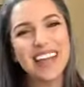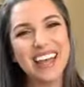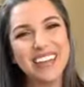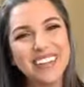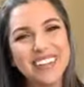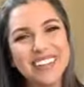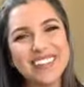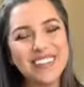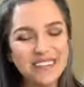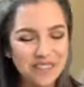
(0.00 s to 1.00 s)
and will
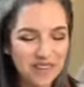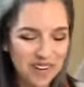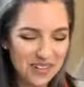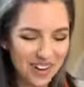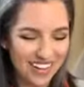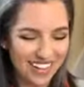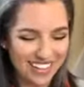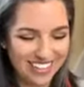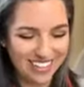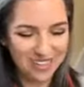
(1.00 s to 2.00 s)
serve you very well
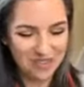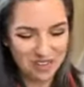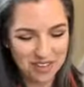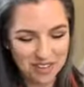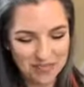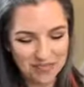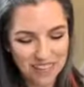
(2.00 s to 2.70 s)
into the future.